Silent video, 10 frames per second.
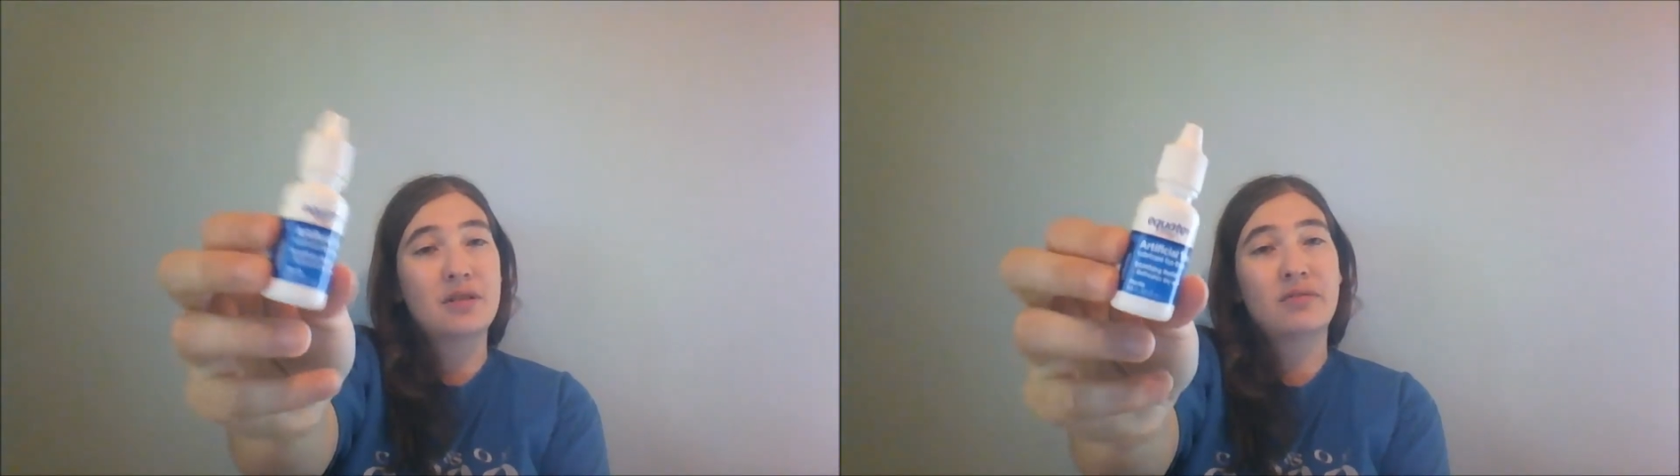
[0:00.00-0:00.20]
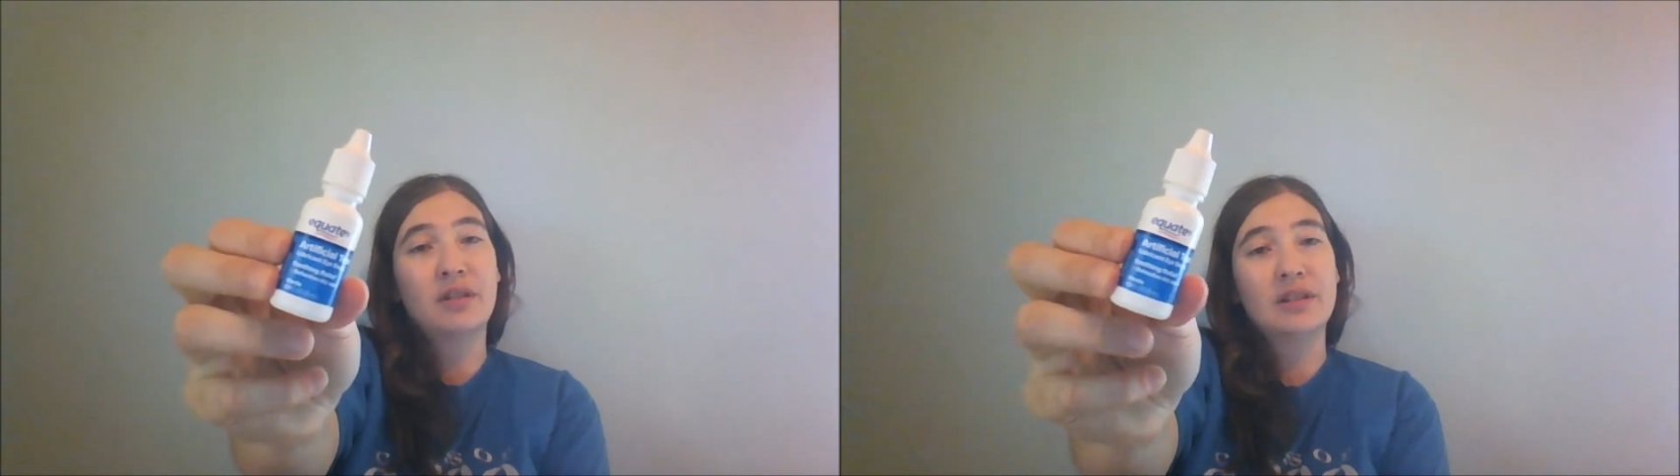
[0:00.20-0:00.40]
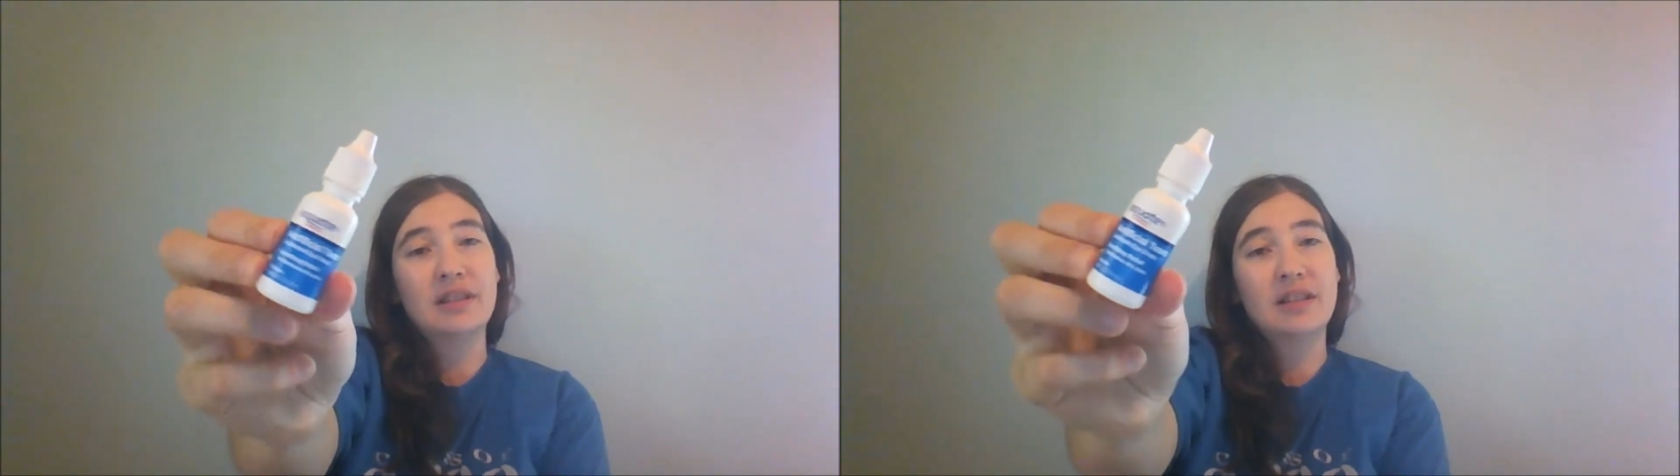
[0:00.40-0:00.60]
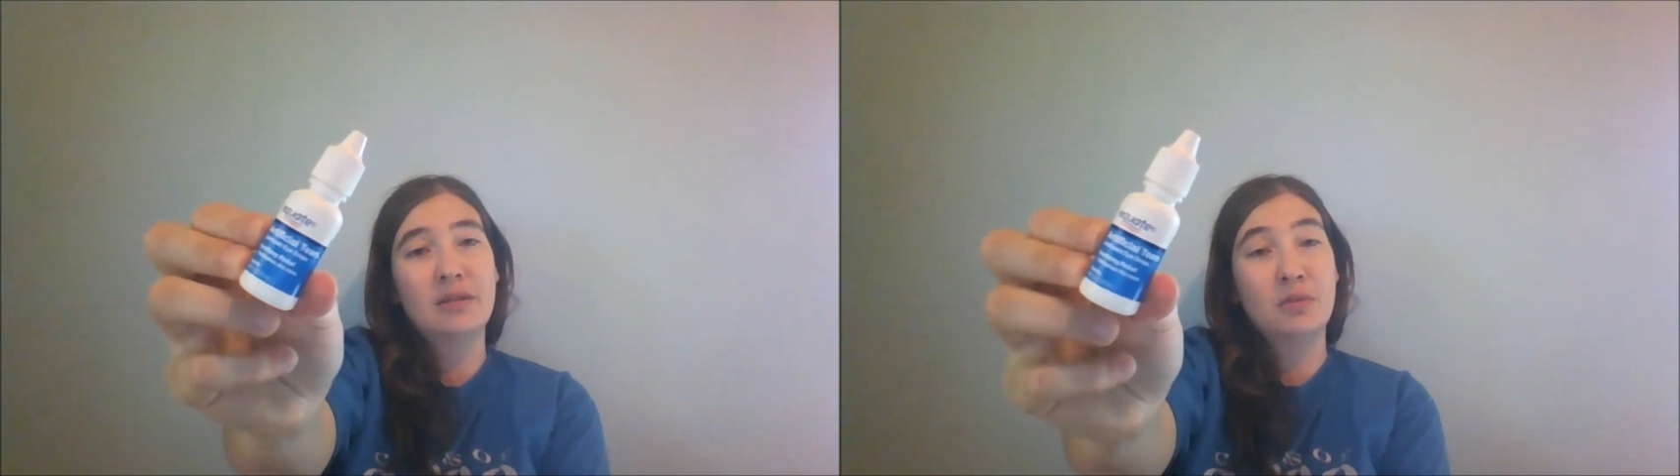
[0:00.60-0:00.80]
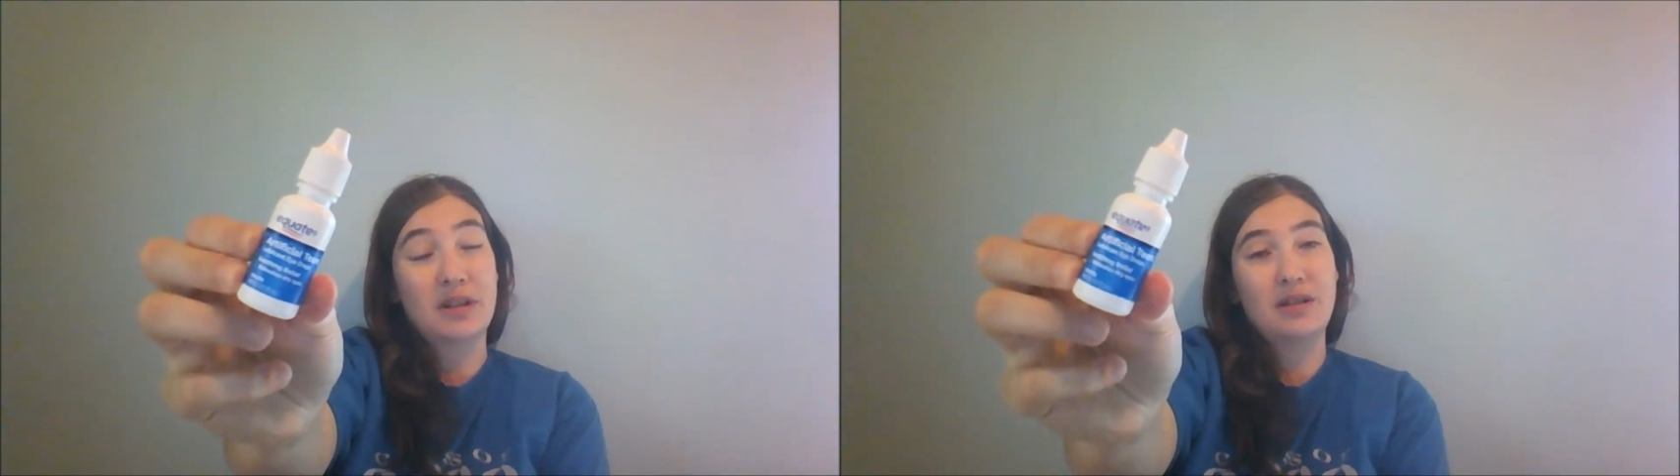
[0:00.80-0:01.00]
sound as full
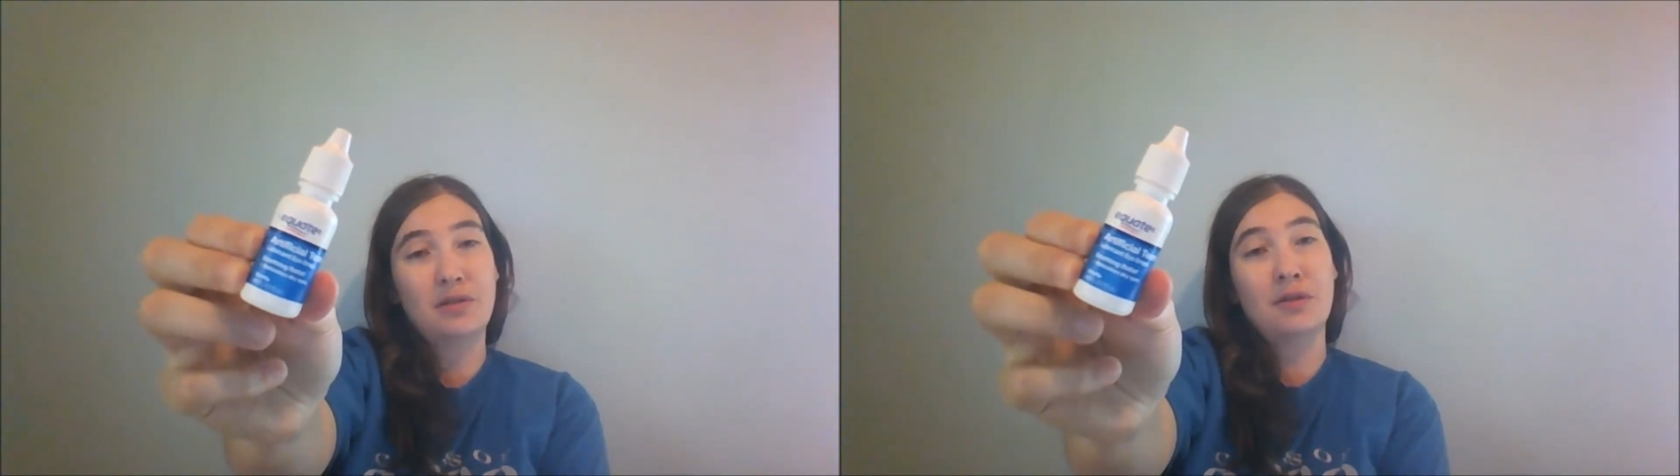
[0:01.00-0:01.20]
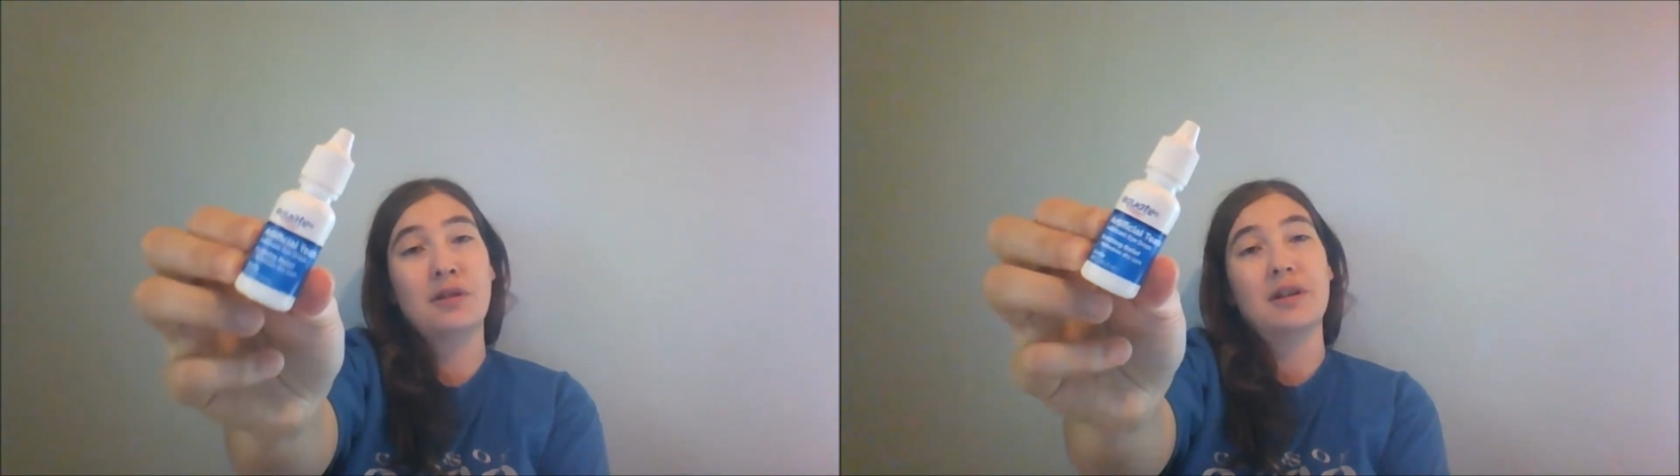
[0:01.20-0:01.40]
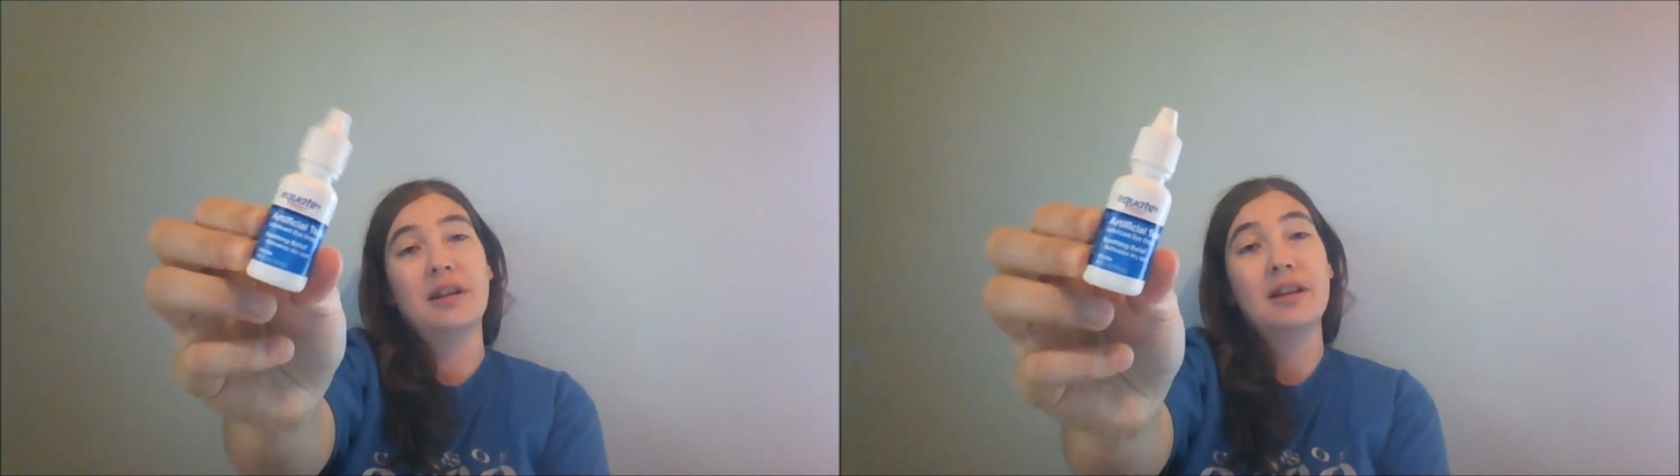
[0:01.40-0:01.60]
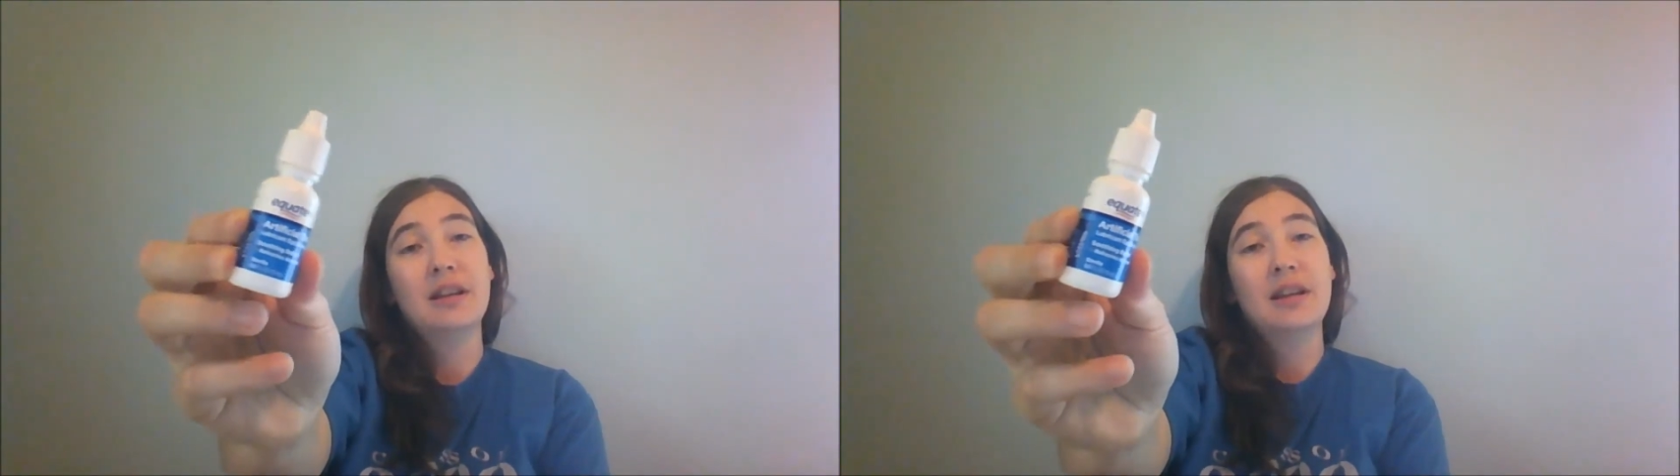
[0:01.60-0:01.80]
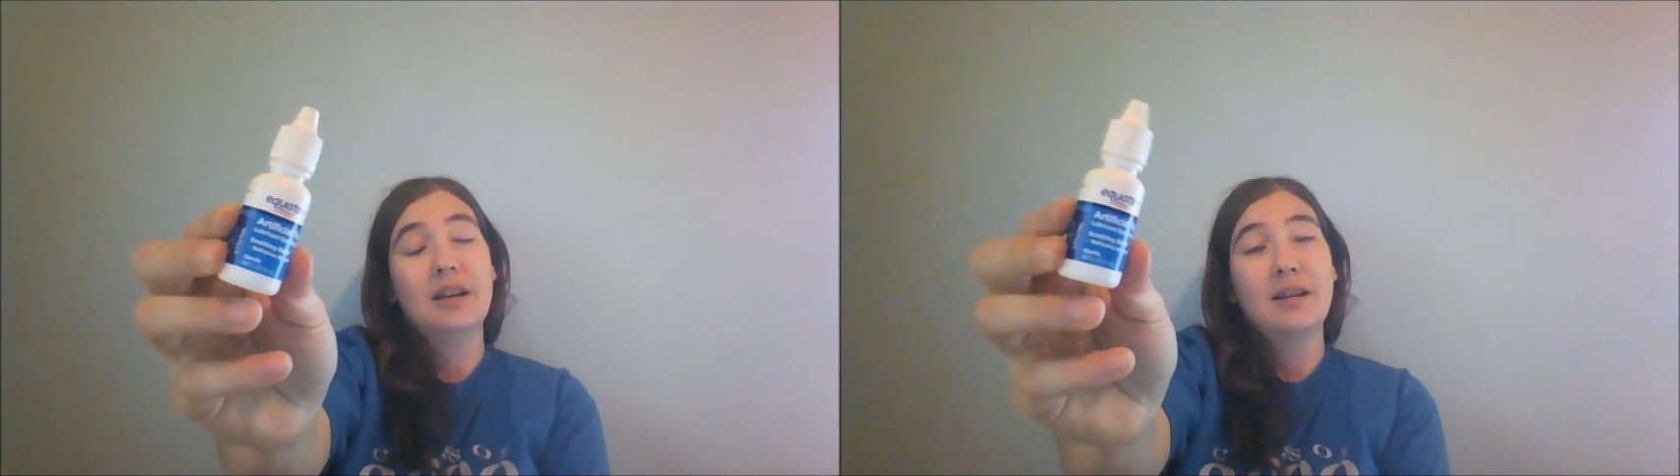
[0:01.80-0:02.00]
as it did when I started,